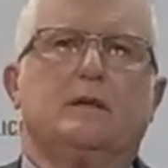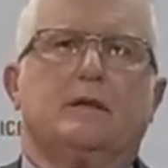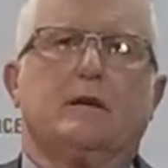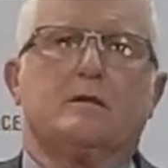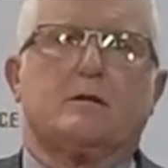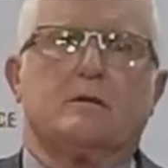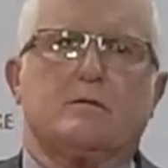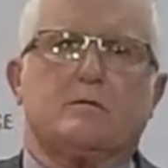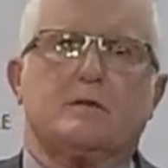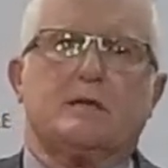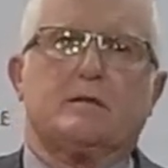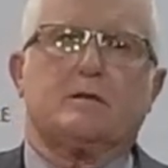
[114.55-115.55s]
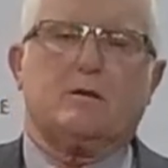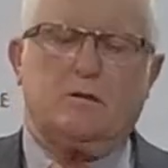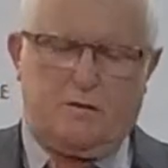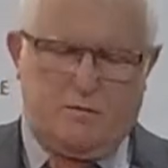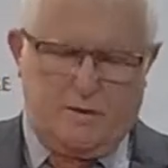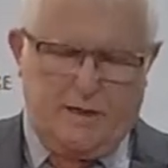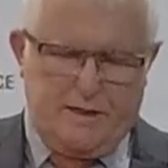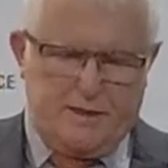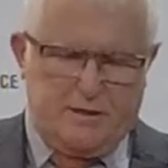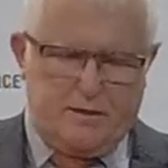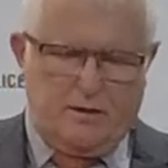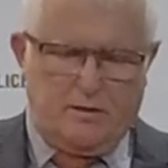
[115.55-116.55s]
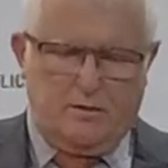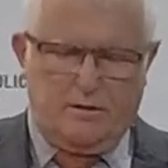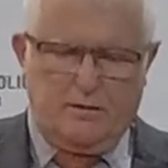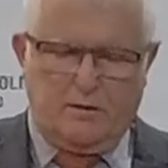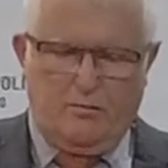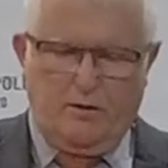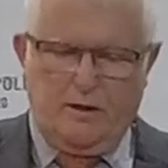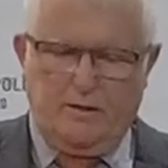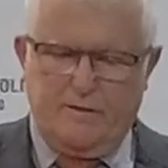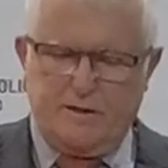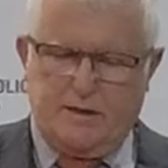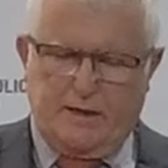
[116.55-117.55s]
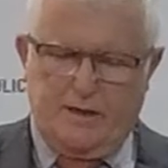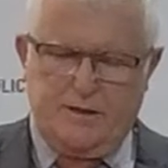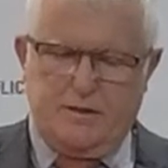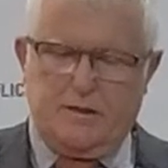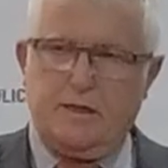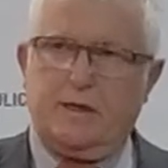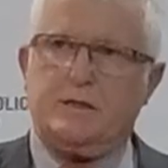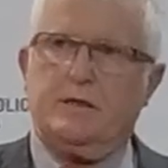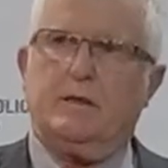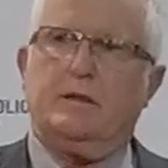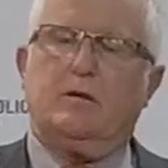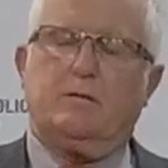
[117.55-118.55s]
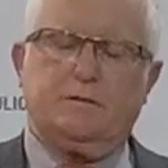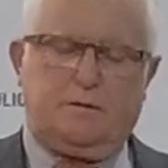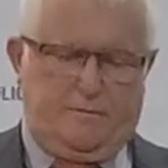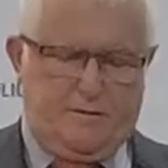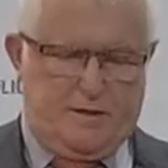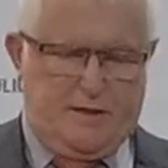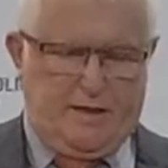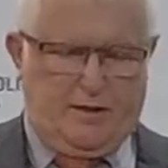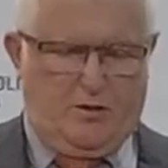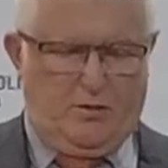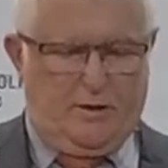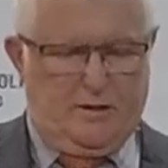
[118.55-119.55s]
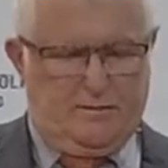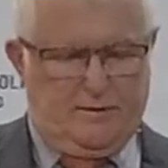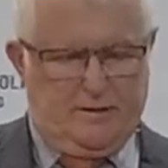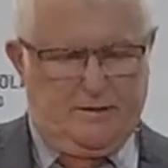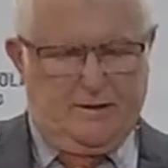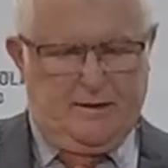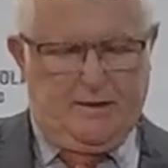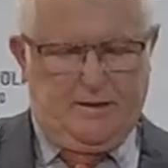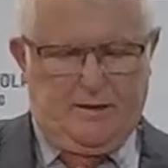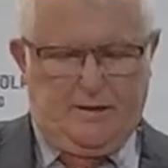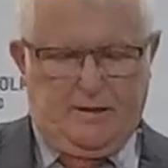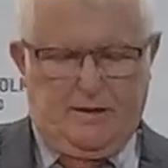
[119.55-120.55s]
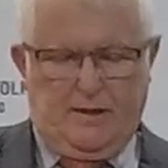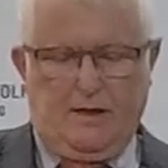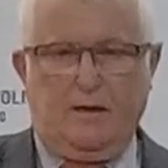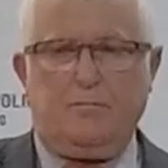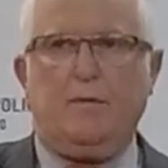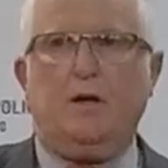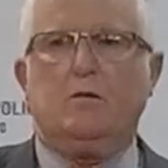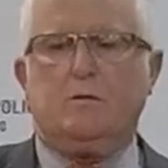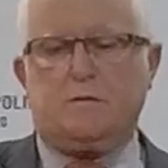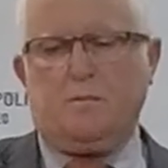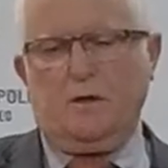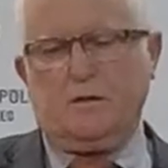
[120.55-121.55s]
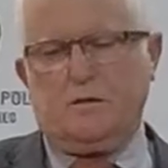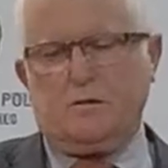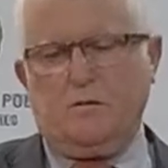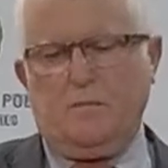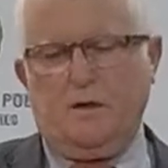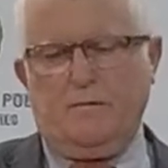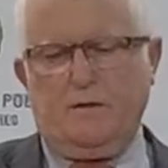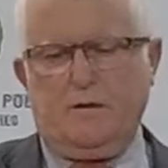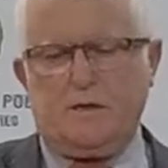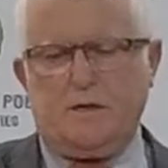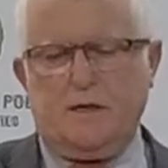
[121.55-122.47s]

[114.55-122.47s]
Those consultations included the Coronial Investigation Section and the Office of the State Coroner, who was spoken to about various